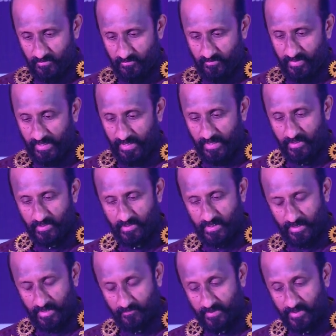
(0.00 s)
When
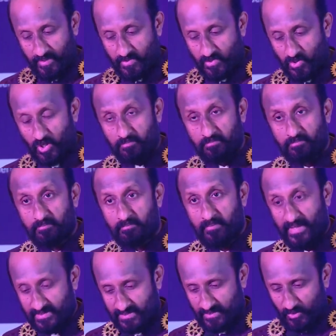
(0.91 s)
every drop
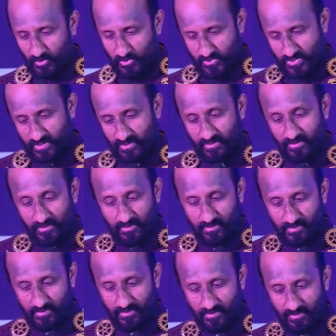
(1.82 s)
makes an ocean,
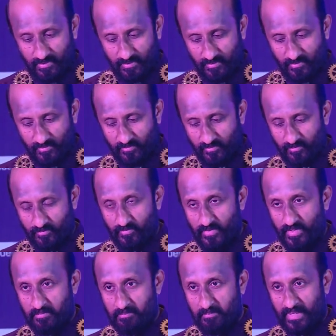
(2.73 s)

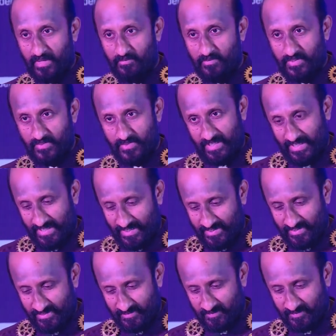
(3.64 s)
we brave the
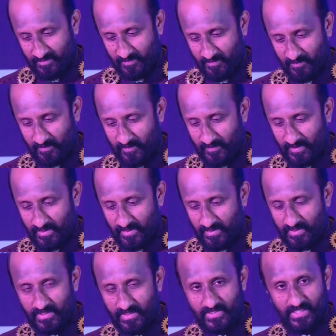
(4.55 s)
tide.
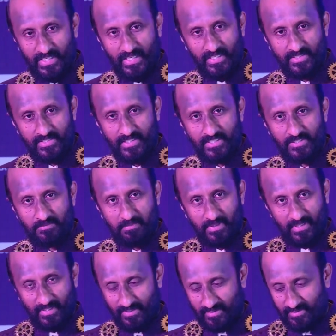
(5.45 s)
The change has
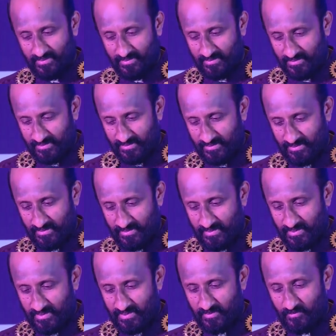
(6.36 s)
begun.
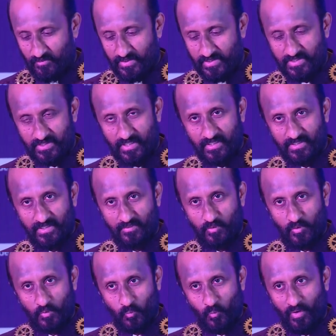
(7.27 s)
We started
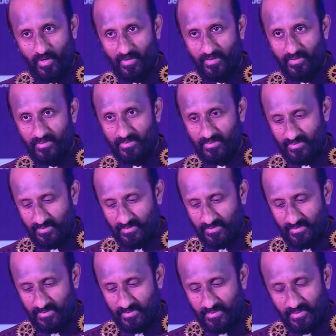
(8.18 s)
with one.
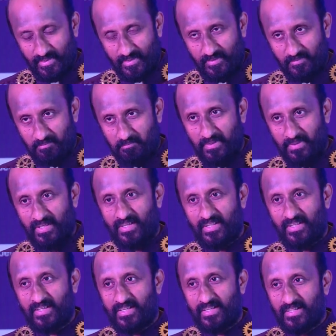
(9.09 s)

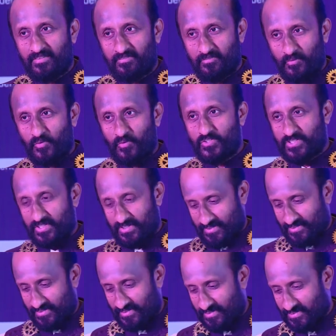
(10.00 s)
Building a future,
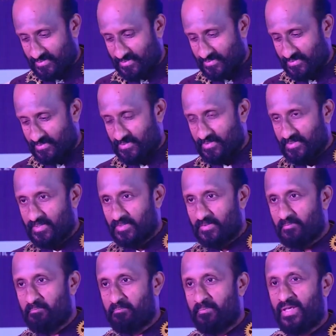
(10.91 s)

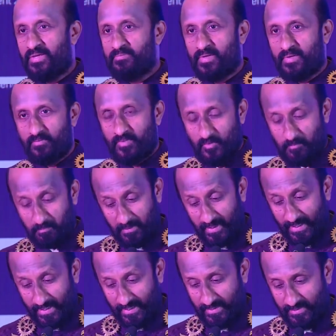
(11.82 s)
beaming with
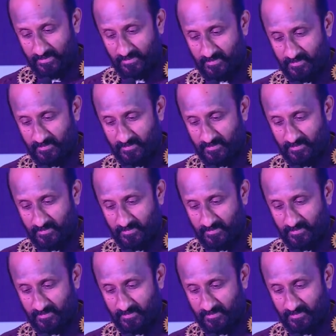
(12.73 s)
pride.